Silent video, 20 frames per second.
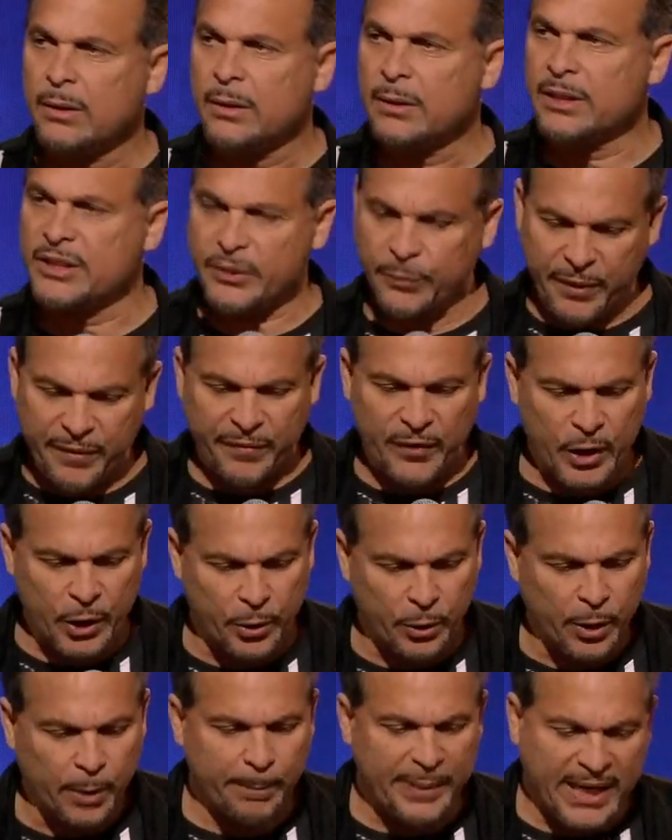this is a
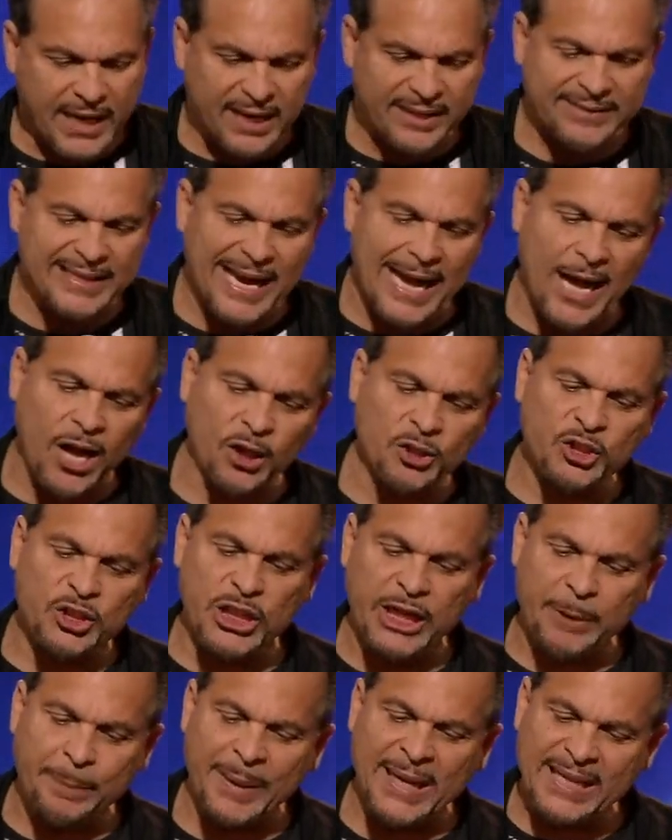review. Because the
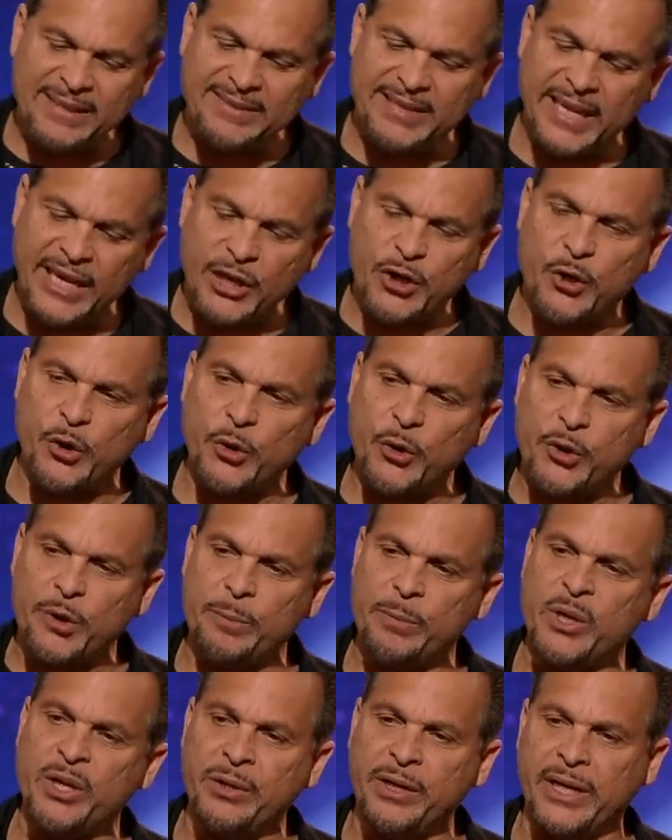LGBTQ
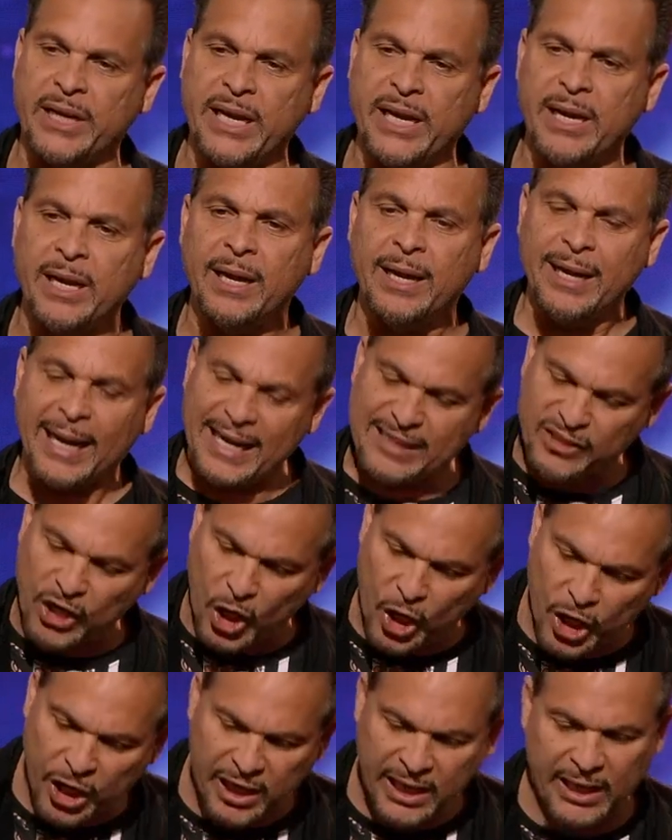community is
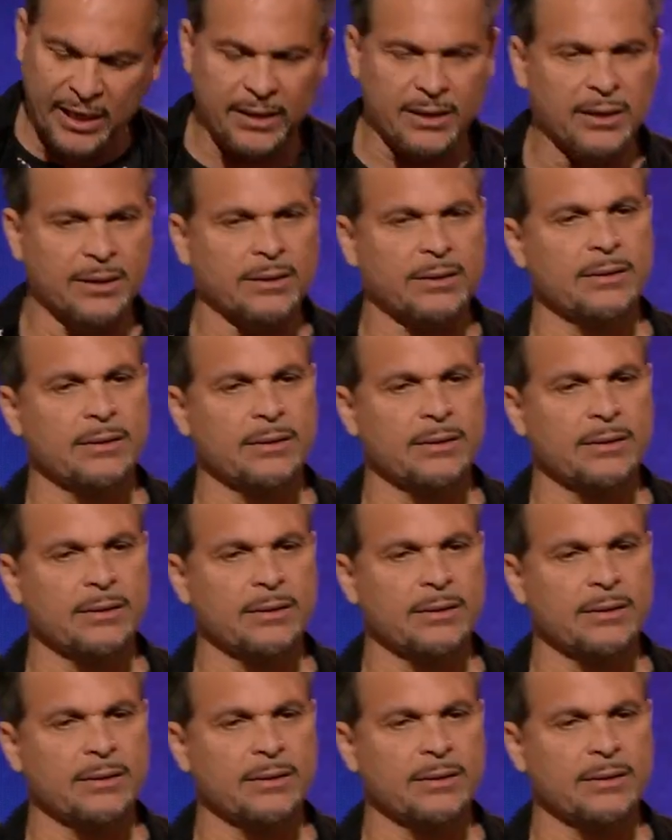hurting.